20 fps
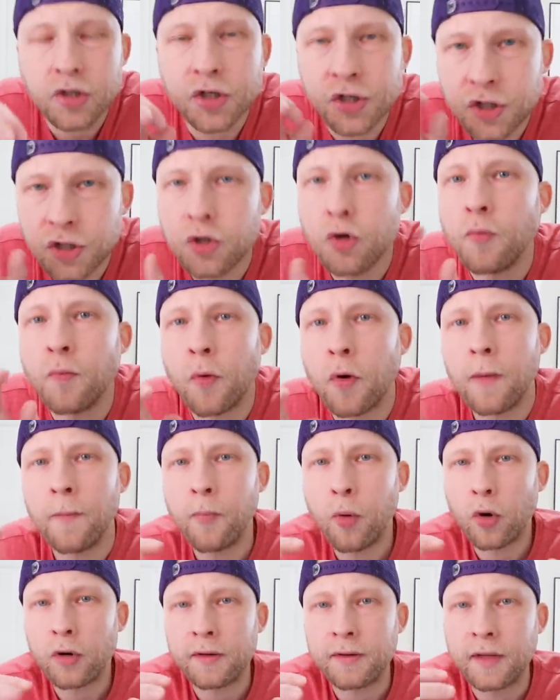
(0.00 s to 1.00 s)
super
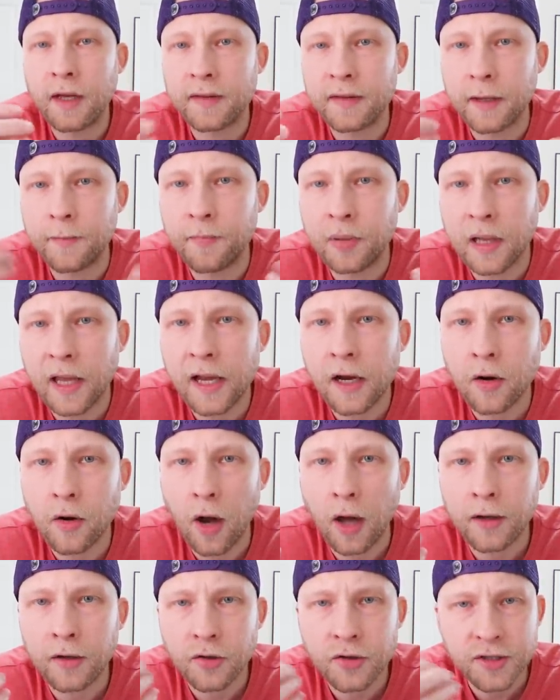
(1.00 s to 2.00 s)
important that the player
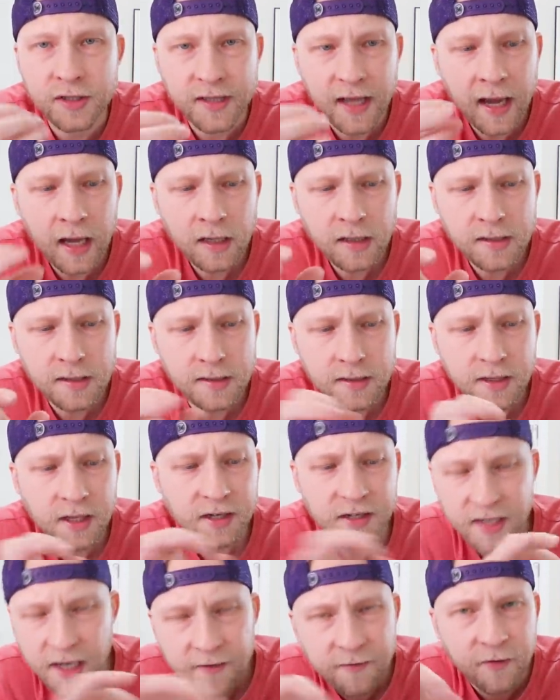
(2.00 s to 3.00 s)
understands the
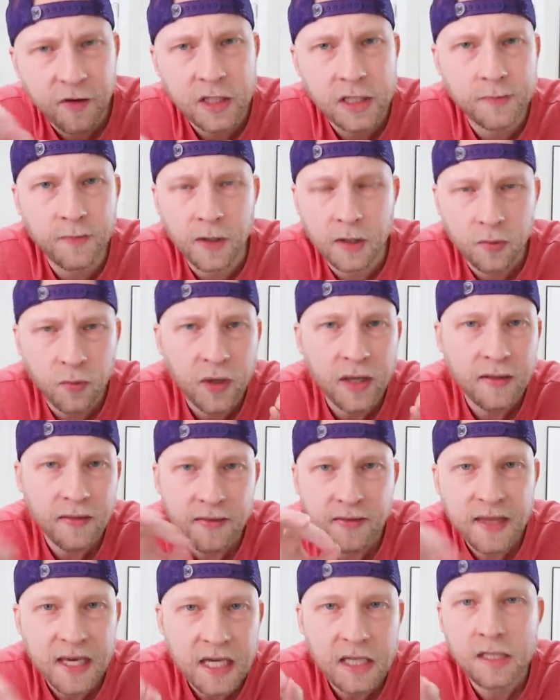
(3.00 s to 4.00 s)
difference
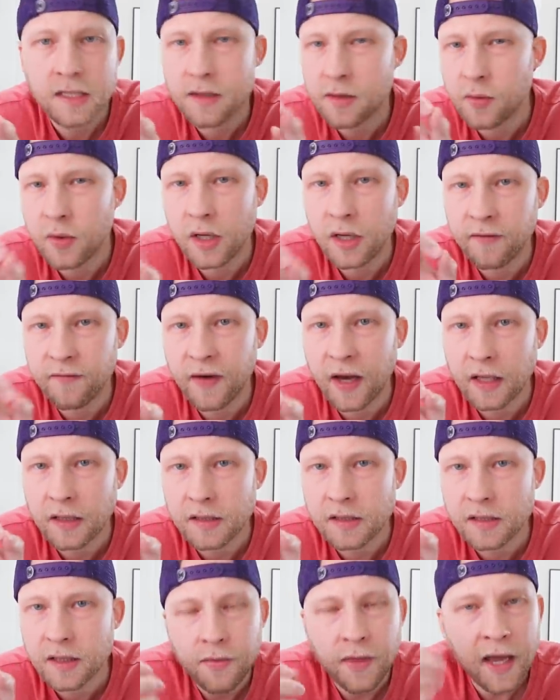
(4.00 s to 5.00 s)
between these three
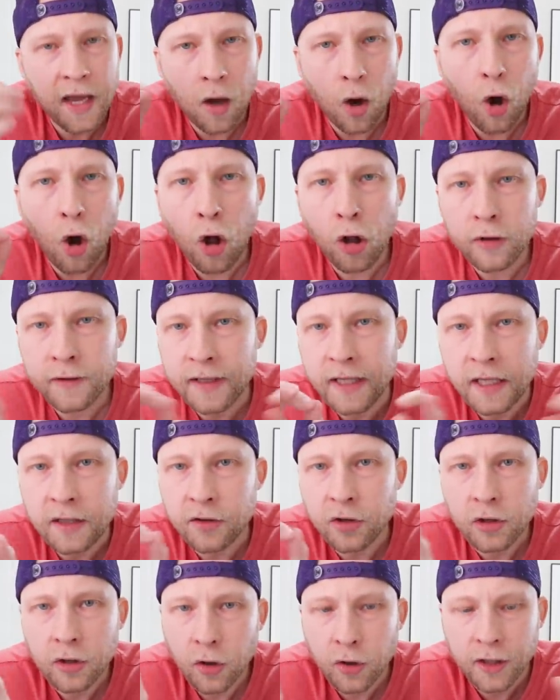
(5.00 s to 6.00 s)
events. They all need
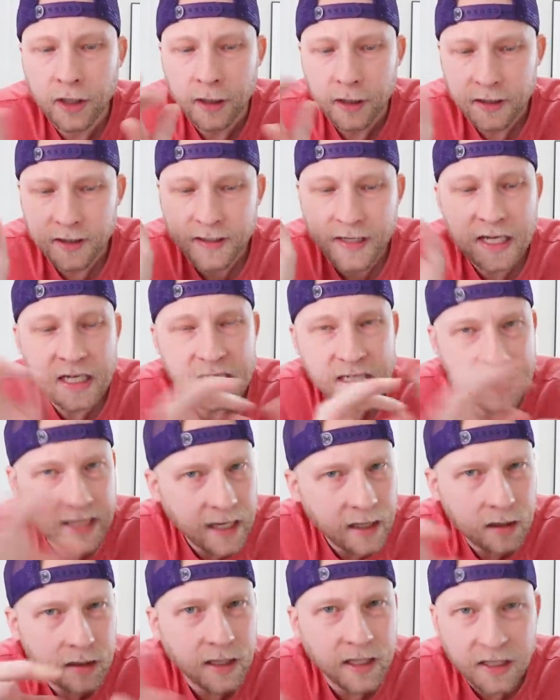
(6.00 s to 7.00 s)
to look
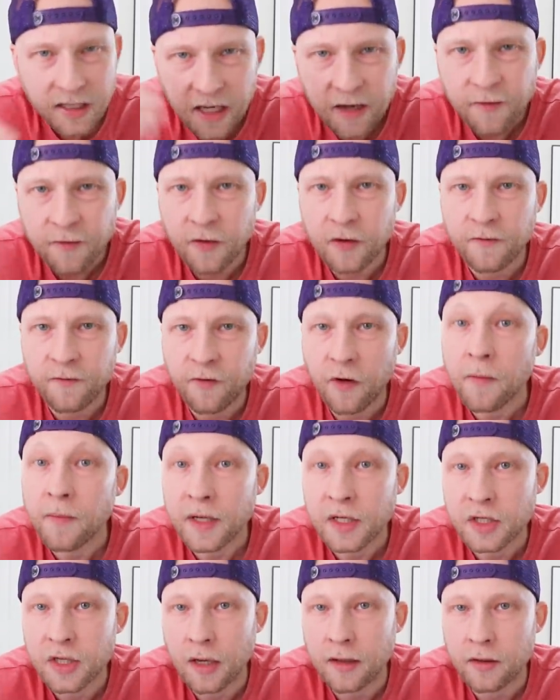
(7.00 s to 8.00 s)
distinctly different from
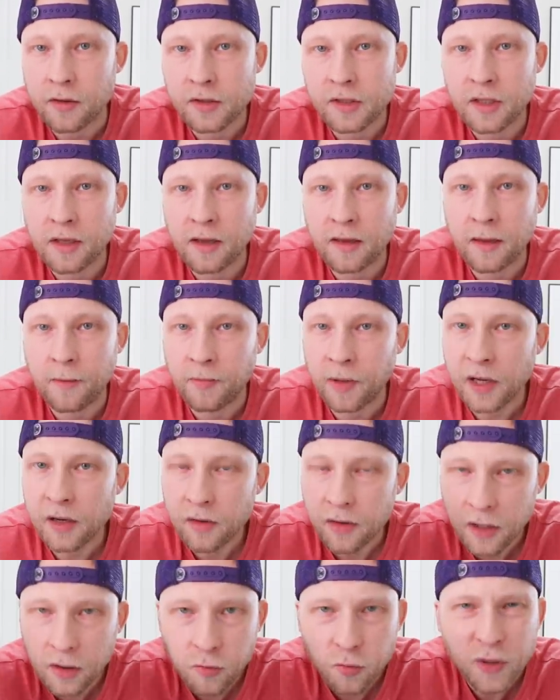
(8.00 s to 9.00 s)
each other so that the
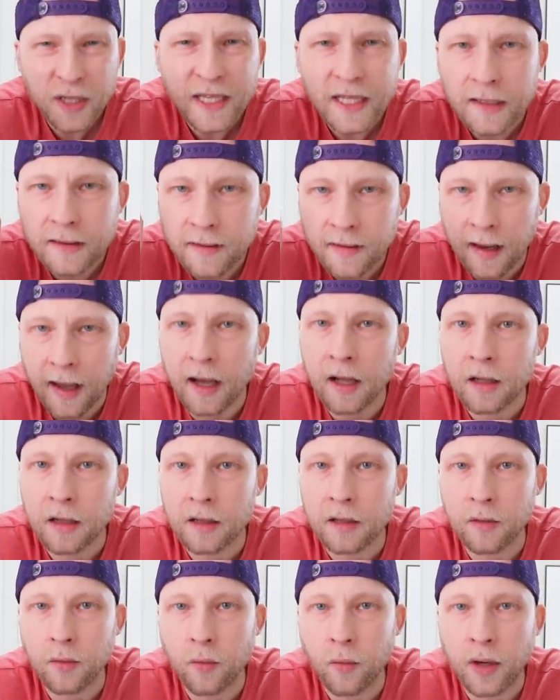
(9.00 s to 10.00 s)
player can really tell
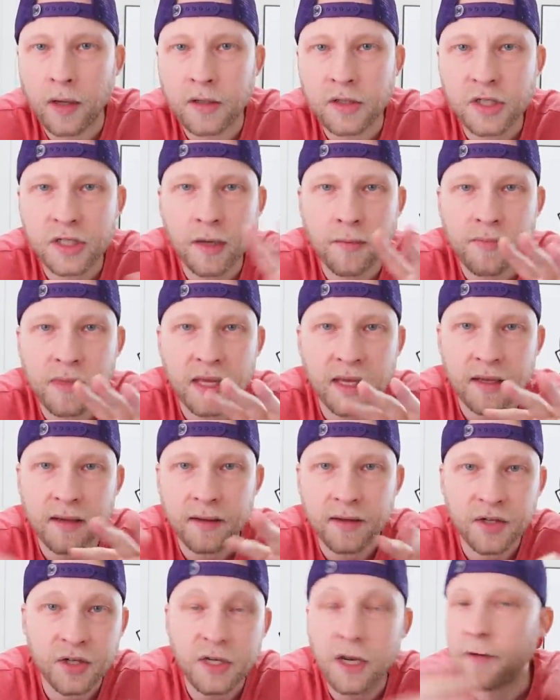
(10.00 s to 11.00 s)
when
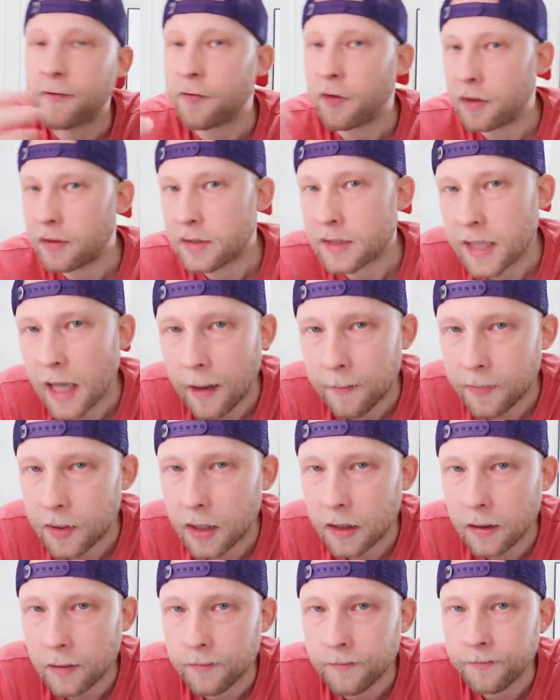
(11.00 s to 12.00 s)
something different is
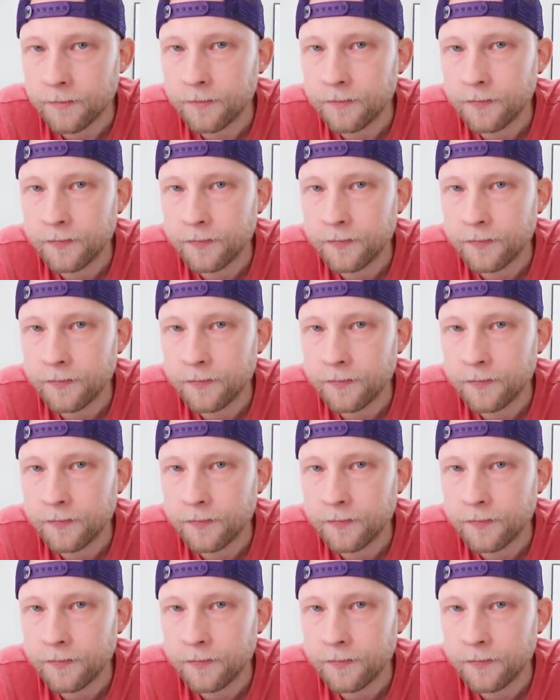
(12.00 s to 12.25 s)
happening. So I'm